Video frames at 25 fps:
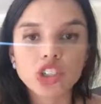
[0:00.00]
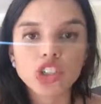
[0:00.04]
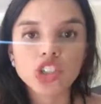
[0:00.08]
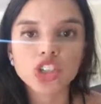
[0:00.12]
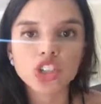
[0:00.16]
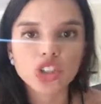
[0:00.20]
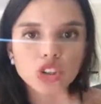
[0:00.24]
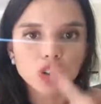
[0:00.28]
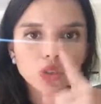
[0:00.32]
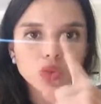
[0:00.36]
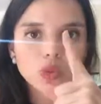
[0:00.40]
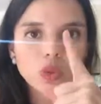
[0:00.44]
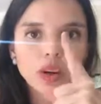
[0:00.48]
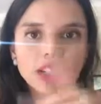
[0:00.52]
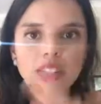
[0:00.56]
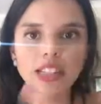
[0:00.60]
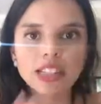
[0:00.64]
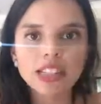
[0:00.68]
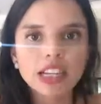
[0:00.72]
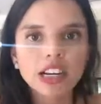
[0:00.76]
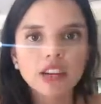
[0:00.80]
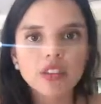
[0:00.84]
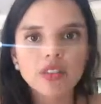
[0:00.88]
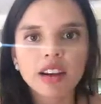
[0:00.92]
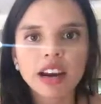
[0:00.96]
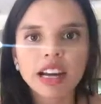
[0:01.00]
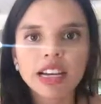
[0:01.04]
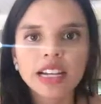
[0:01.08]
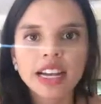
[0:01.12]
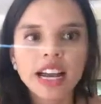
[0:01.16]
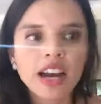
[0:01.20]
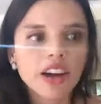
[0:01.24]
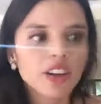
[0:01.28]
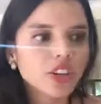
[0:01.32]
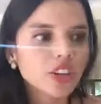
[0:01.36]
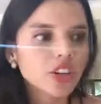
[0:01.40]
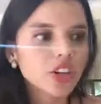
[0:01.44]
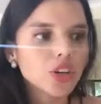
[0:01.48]
Choose one thing right
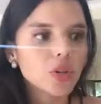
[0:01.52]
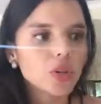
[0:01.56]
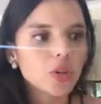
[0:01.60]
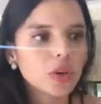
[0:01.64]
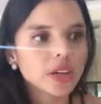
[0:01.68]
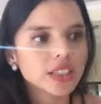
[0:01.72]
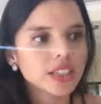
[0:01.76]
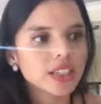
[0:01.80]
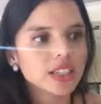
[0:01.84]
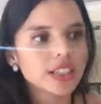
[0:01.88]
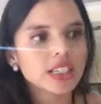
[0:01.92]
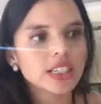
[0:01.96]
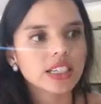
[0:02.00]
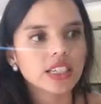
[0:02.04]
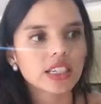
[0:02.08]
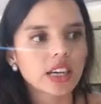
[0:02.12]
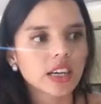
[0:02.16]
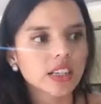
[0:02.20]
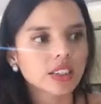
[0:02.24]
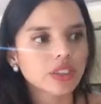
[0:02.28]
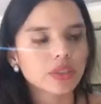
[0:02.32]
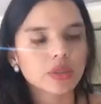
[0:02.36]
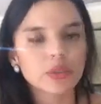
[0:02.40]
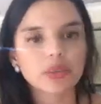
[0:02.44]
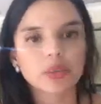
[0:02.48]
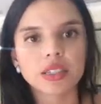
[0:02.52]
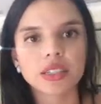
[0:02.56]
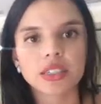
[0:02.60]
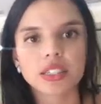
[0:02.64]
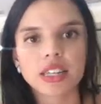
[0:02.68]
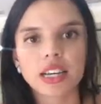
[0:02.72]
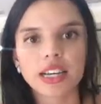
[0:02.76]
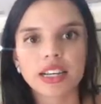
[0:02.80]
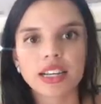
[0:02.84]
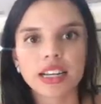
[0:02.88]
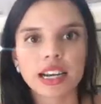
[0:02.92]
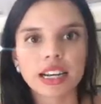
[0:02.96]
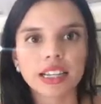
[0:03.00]
now that you want to detox from
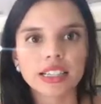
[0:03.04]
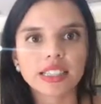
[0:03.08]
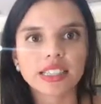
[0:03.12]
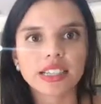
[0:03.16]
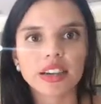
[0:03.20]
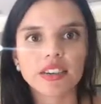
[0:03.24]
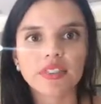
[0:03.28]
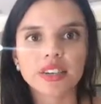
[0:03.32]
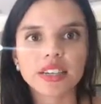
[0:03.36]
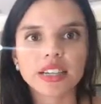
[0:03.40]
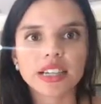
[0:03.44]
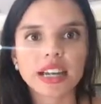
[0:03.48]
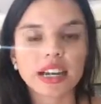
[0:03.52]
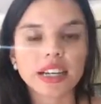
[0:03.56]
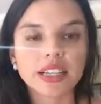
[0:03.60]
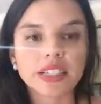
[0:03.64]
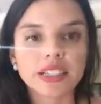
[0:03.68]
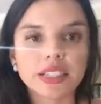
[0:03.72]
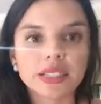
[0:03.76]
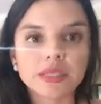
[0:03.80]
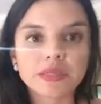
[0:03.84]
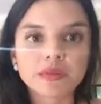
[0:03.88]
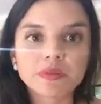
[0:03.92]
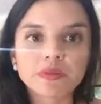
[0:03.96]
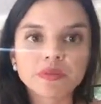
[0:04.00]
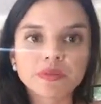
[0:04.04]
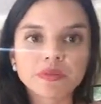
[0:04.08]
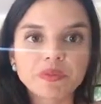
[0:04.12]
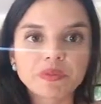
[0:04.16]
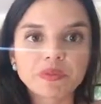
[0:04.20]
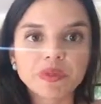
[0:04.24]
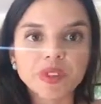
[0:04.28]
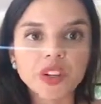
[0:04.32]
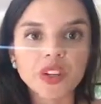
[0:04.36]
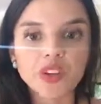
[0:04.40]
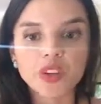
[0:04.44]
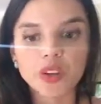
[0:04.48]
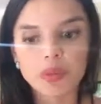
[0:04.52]
the next 7 days.
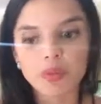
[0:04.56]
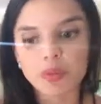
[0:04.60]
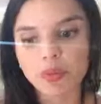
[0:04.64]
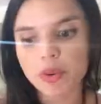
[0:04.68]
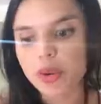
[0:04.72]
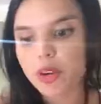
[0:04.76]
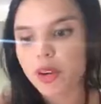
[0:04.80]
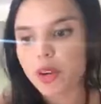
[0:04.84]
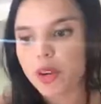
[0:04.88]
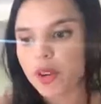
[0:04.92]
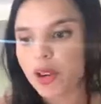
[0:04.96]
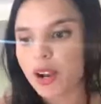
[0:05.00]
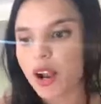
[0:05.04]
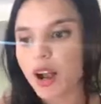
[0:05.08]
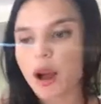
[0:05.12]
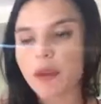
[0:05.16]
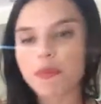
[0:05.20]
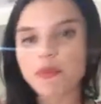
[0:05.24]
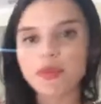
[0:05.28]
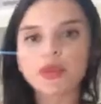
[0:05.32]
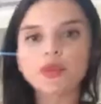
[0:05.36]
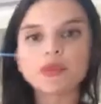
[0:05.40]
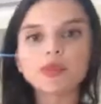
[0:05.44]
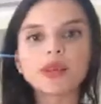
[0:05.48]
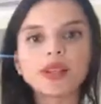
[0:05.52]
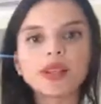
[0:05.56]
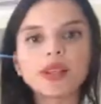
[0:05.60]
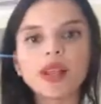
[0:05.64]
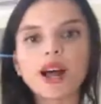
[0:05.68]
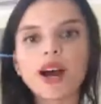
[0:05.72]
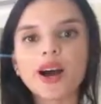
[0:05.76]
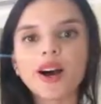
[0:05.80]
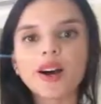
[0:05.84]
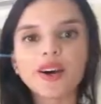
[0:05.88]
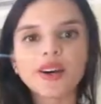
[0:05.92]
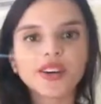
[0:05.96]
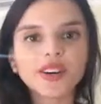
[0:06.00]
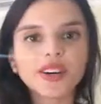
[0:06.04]
You can put it in the comments
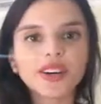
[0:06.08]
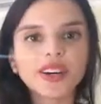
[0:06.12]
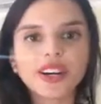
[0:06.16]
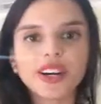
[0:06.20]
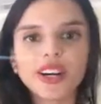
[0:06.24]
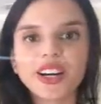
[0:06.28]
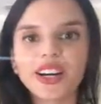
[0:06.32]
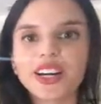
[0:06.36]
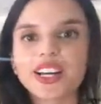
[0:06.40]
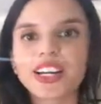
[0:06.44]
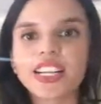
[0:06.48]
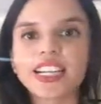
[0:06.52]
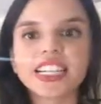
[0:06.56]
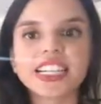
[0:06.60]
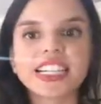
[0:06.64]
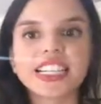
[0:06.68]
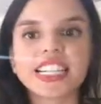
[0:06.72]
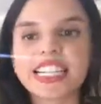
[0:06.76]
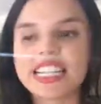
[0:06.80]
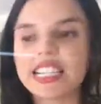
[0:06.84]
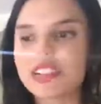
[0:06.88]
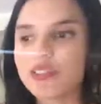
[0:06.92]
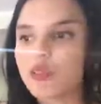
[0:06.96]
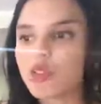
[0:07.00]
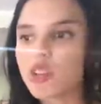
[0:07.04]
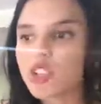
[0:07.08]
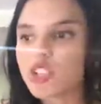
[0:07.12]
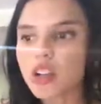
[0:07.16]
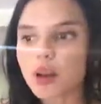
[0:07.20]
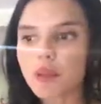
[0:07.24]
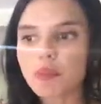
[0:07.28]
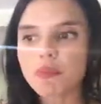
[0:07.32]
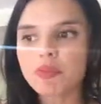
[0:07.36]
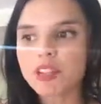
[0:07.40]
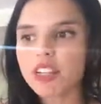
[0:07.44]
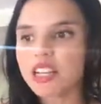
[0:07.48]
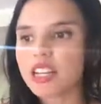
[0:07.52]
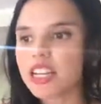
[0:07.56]
below.
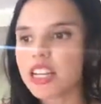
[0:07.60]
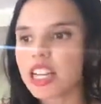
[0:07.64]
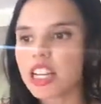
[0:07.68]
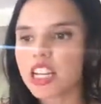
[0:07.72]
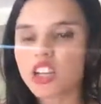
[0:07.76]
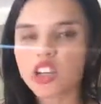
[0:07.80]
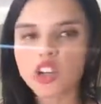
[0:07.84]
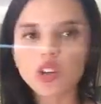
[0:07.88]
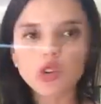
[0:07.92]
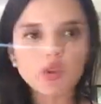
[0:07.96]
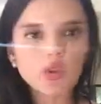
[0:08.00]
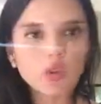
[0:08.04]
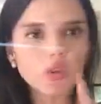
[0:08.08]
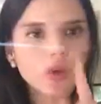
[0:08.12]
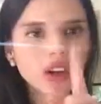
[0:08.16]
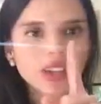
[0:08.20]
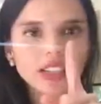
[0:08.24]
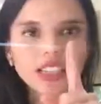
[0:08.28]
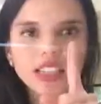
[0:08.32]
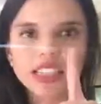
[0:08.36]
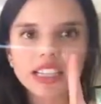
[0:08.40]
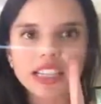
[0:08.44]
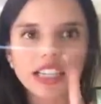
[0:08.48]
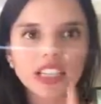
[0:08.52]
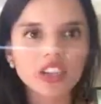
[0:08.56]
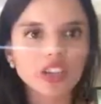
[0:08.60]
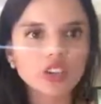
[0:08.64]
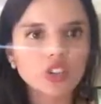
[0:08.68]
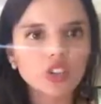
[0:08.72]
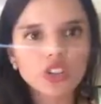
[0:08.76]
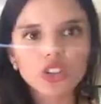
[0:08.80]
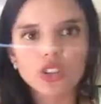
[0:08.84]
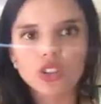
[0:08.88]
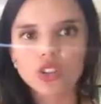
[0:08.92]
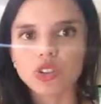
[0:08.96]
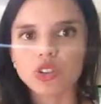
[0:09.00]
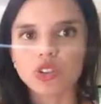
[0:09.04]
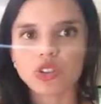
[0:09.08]
Something that one thing you
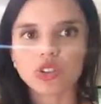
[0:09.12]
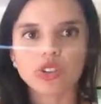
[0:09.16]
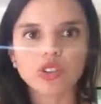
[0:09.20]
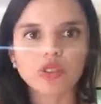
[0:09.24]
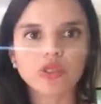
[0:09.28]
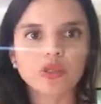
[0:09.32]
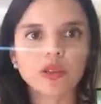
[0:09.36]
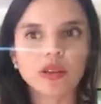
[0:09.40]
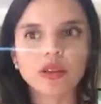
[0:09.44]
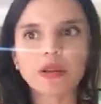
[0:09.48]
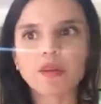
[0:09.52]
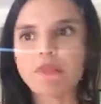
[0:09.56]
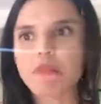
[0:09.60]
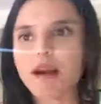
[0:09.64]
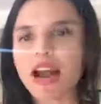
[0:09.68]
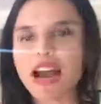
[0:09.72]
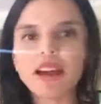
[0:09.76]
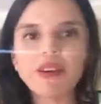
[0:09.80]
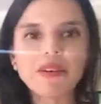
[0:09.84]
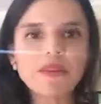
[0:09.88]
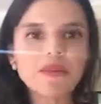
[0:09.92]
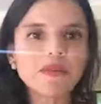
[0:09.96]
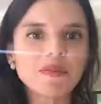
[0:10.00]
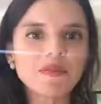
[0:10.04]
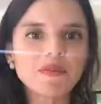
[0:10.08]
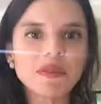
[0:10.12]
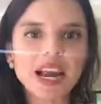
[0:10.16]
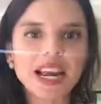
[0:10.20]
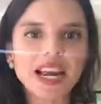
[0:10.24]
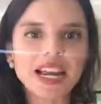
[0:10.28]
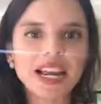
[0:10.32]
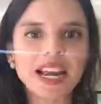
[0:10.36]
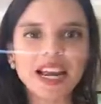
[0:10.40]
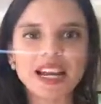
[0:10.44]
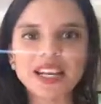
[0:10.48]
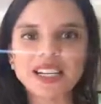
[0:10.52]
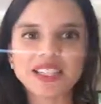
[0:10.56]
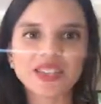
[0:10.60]
choose. In
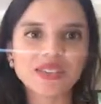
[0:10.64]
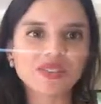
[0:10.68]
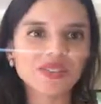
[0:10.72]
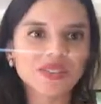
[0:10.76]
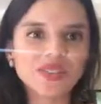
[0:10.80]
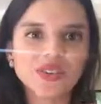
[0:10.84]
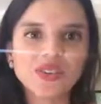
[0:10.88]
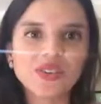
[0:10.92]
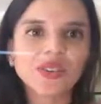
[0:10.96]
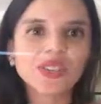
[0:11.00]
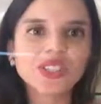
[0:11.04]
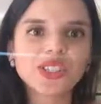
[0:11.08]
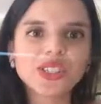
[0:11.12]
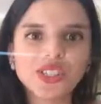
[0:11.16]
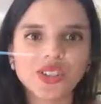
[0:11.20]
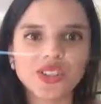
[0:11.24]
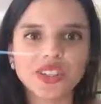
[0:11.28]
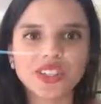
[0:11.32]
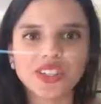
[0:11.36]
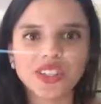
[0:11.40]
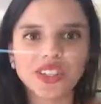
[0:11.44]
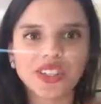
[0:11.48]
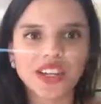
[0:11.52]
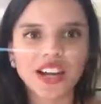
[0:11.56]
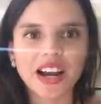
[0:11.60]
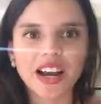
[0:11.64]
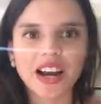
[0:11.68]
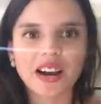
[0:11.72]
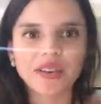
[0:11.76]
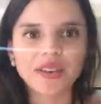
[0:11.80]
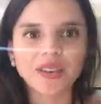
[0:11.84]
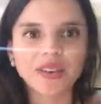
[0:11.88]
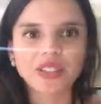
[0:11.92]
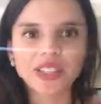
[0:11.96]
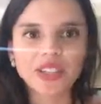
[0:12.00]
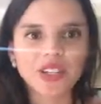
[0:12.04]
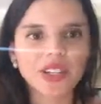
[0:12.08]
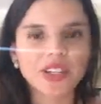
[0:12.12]
my case, it was only sugar. I
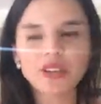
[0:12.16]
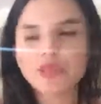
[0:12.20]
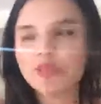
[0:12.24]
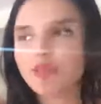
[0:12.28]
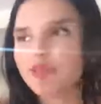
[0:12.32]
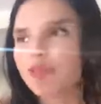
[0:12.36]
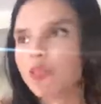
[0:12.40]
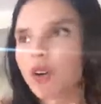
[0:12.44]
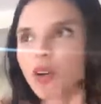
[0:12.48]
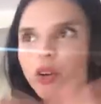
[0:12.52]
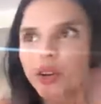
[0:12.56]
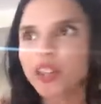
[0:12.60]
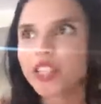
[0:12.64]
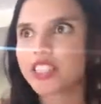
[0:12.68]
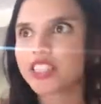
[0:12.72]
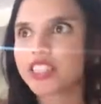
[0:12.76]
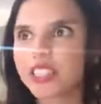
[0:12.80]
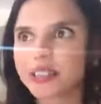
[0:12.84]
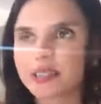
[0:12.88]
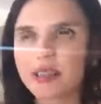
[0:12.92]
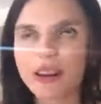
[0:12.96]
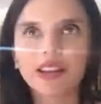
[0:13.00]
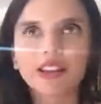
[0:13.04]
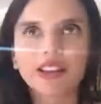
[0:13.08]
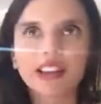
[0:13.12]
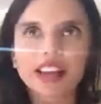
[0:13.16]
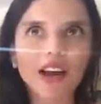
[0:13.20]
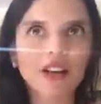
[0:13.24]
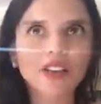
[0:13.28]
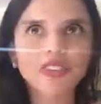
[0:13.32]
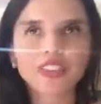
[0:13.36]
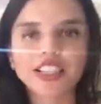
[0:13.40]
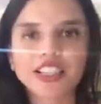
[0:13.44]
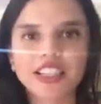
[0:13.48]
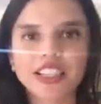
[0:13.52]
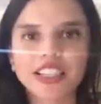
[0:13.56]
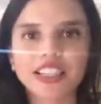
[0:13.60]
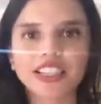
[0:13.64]
wasn't gonna focus in
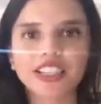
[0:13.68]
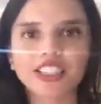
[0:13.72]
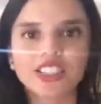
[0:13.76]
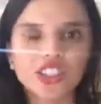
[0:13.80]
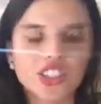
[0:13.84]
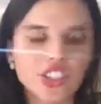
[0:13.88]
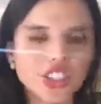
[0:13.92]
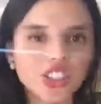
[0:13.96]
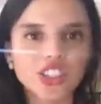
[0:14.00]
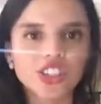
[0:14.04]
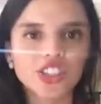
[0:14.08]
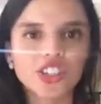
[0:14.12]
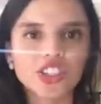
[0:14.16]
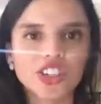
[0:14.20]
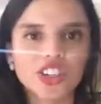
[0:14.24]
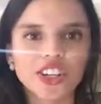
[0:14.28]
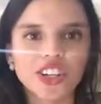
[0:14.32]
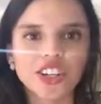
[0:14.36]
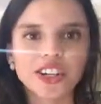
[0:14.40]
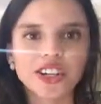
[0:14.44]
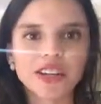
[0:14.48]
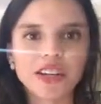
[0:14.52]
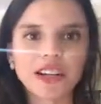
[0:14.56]
1,000 things, just sugar.